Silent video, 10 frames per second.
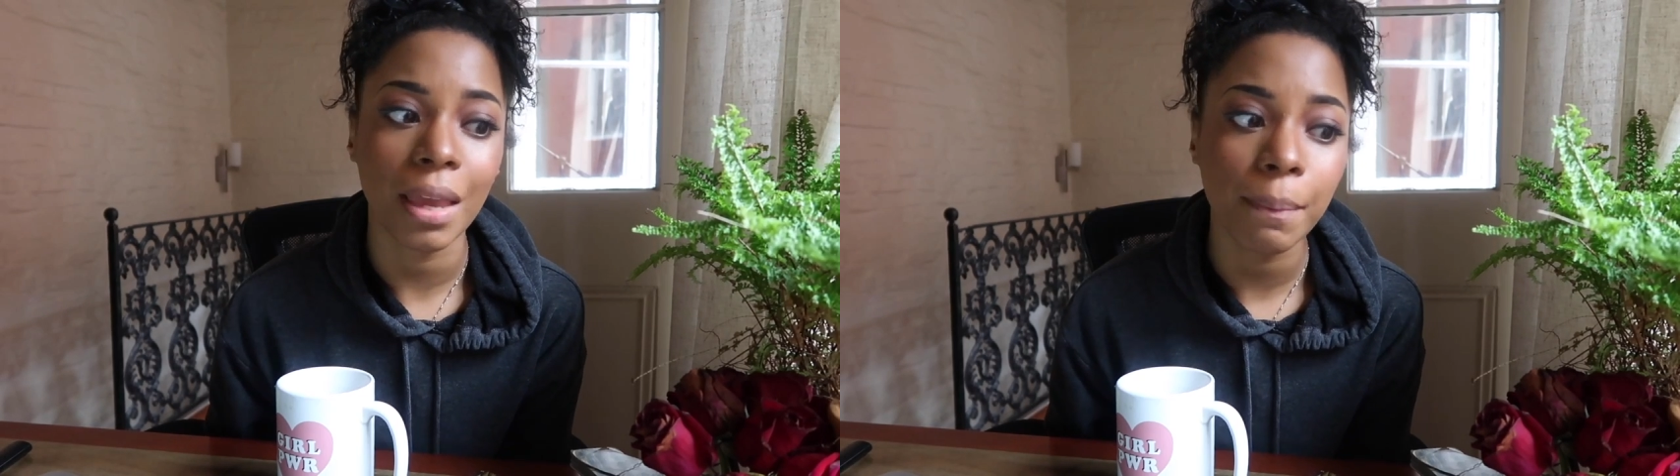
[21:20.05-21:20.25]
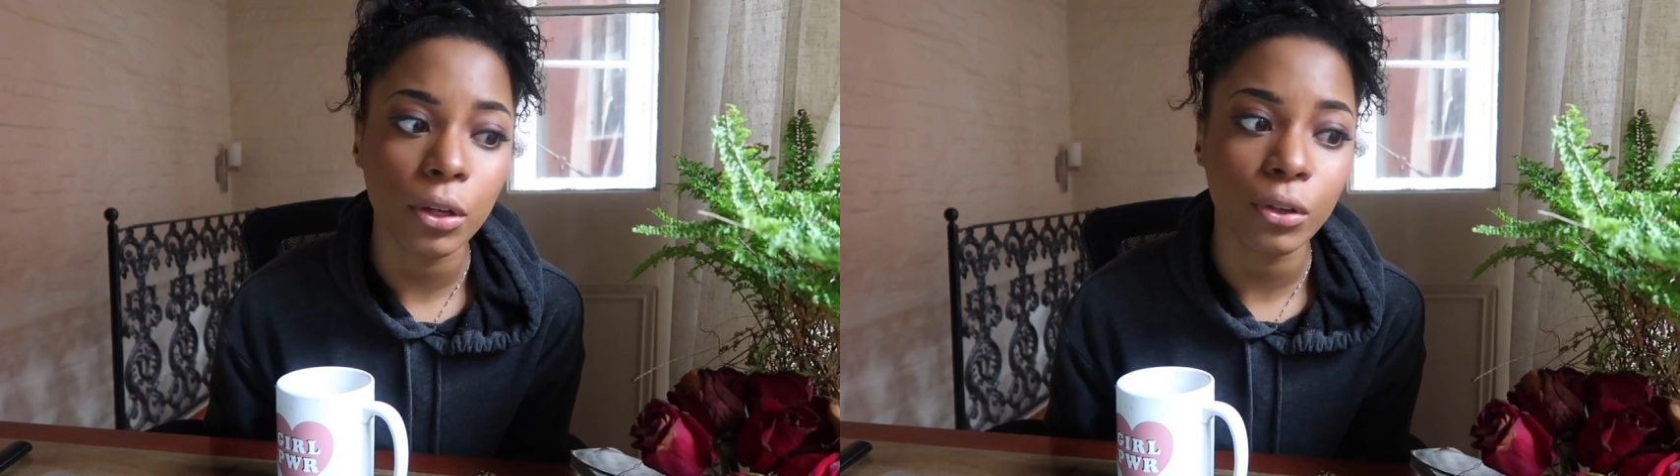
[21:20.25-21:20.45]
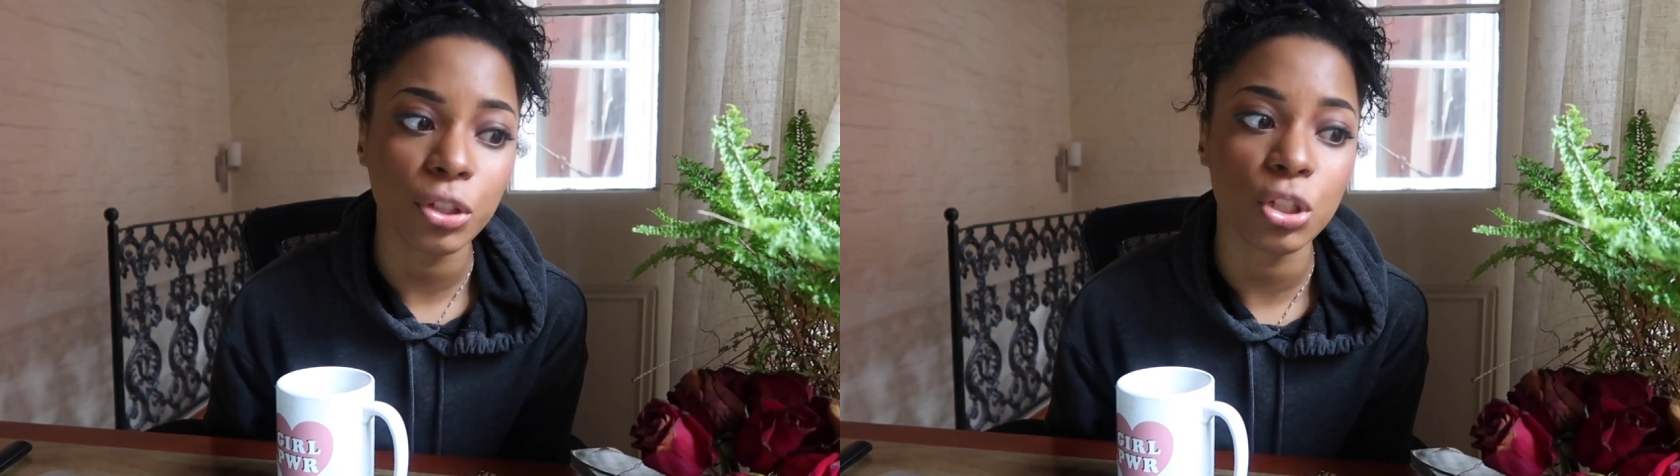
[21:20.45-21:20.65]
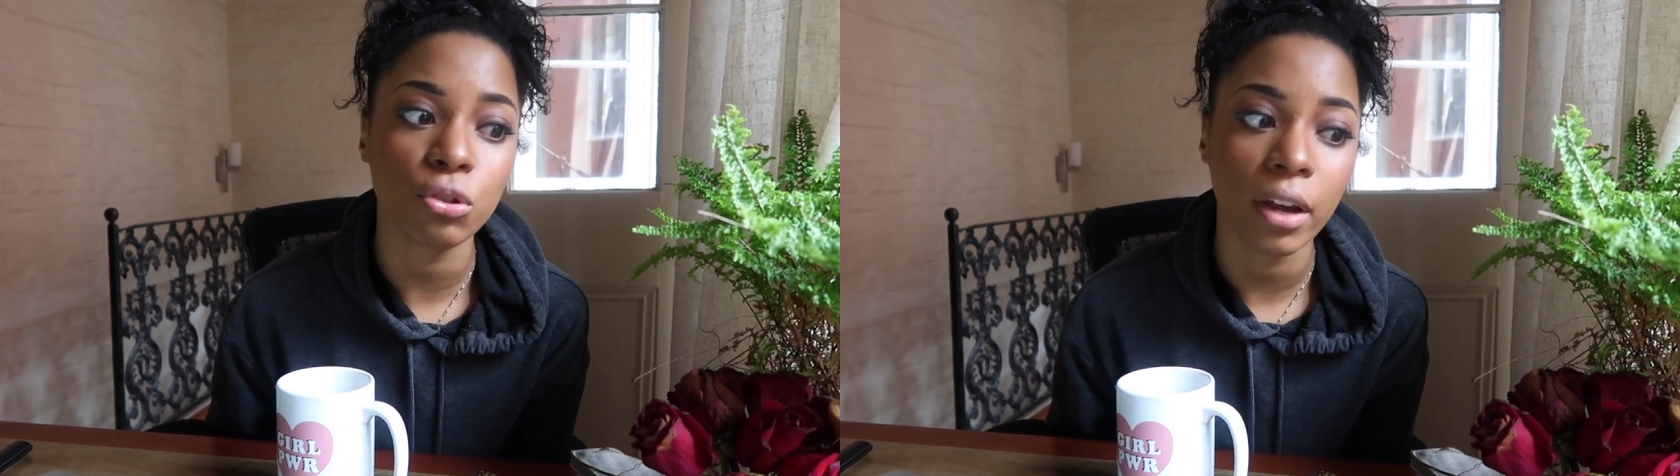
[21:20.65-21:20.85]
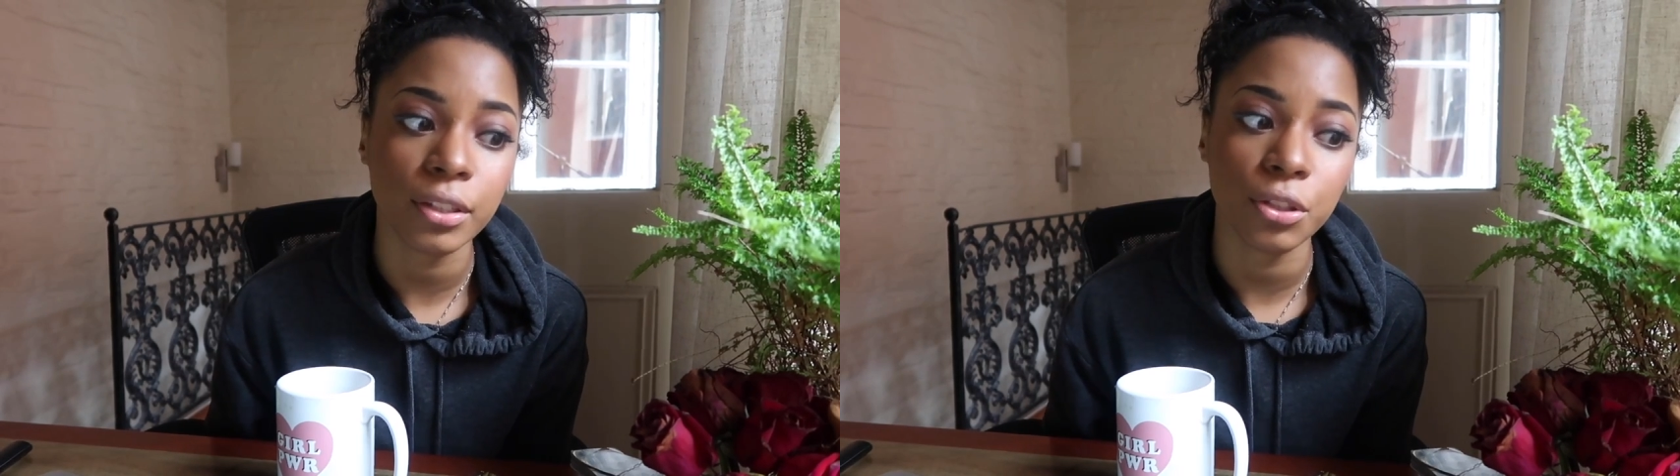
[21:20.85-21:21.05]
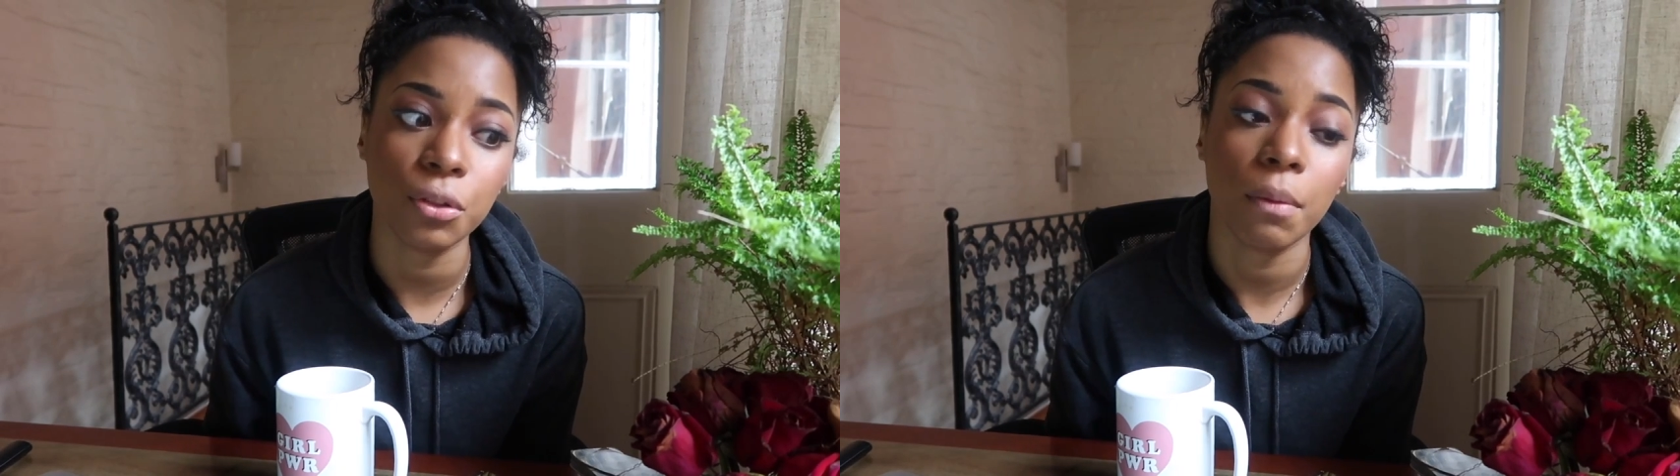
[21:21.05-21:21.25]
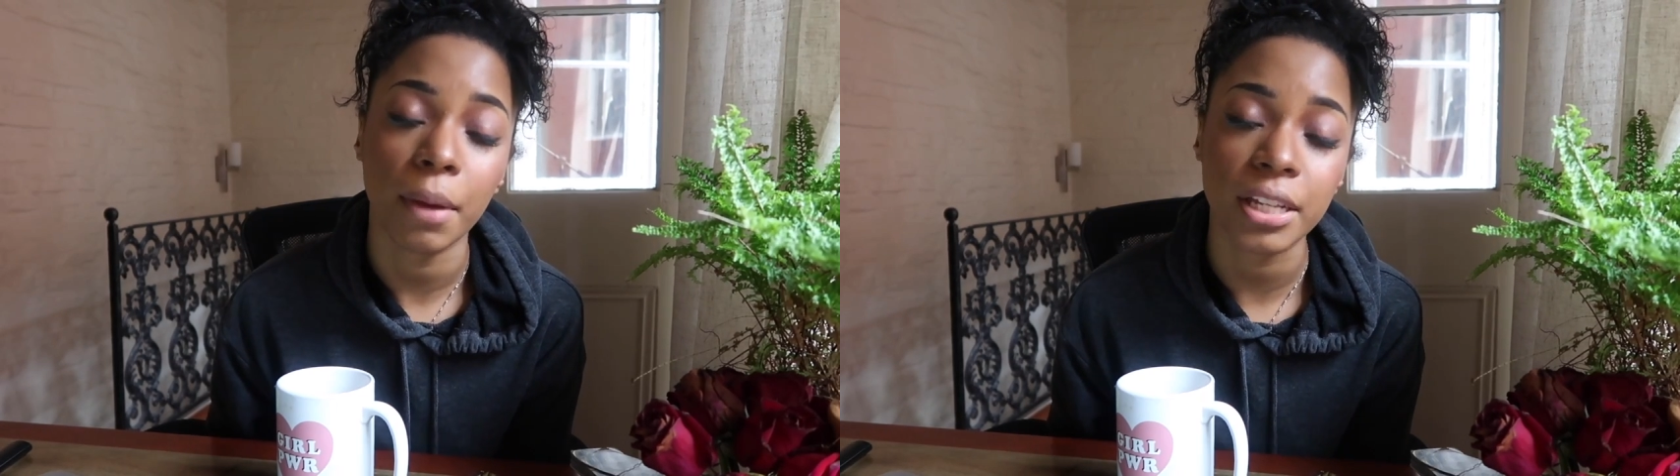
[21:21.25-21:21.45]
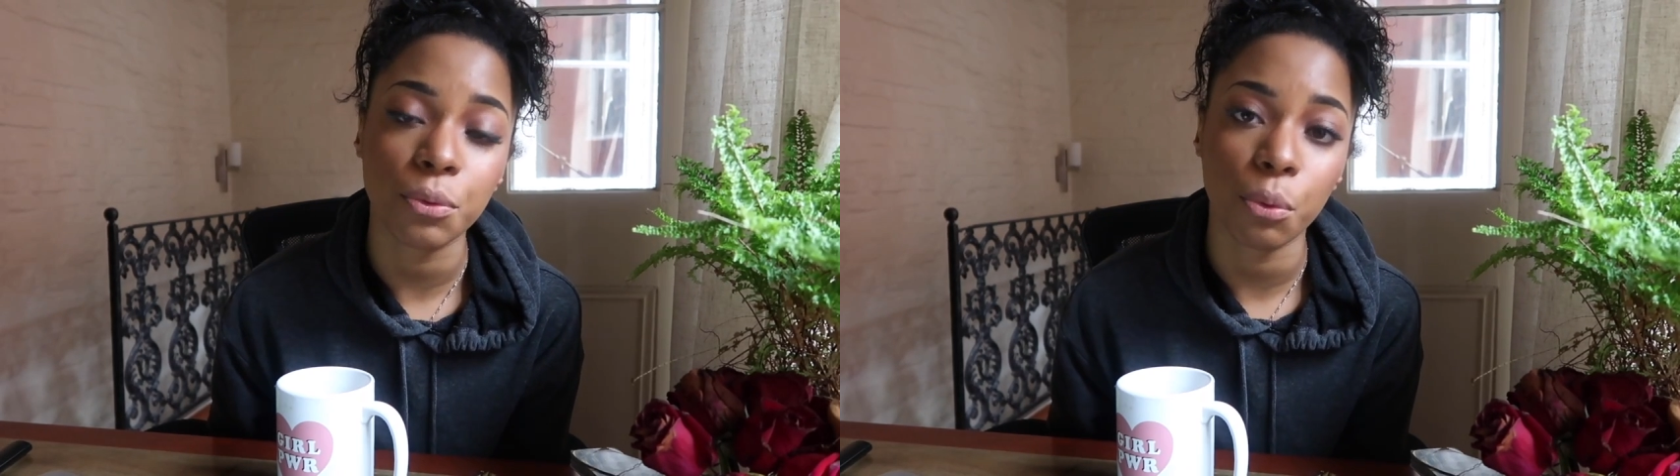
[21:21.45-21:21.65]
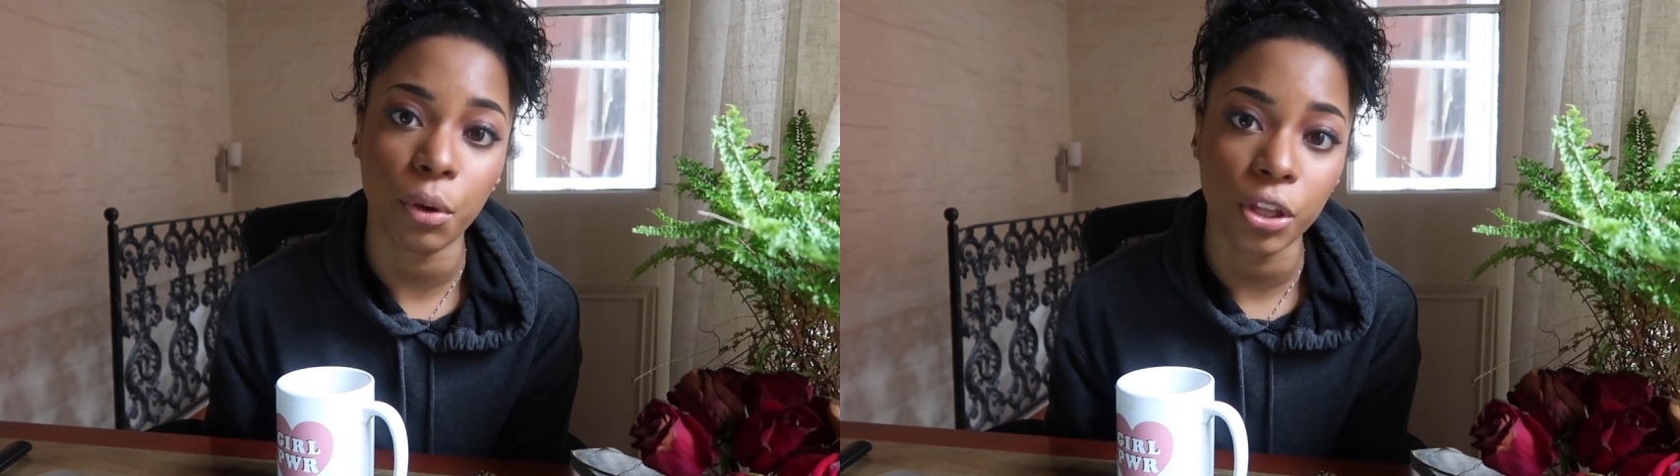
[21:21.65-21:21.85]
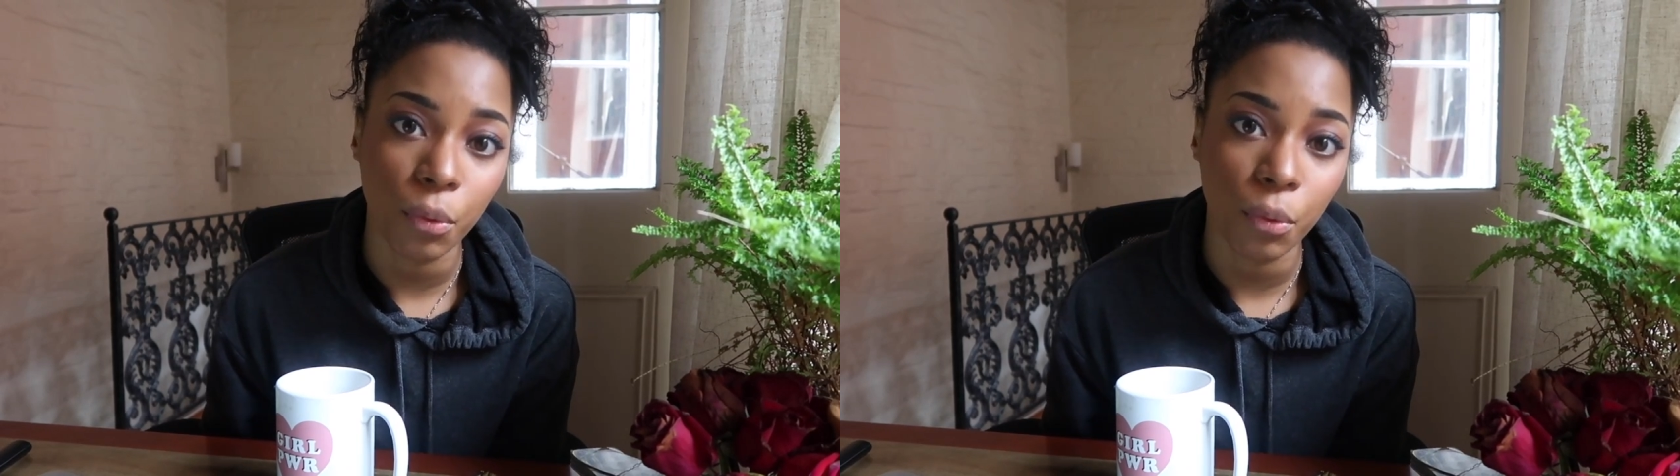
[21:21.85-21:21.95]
Maybe you're just trying to do the best with what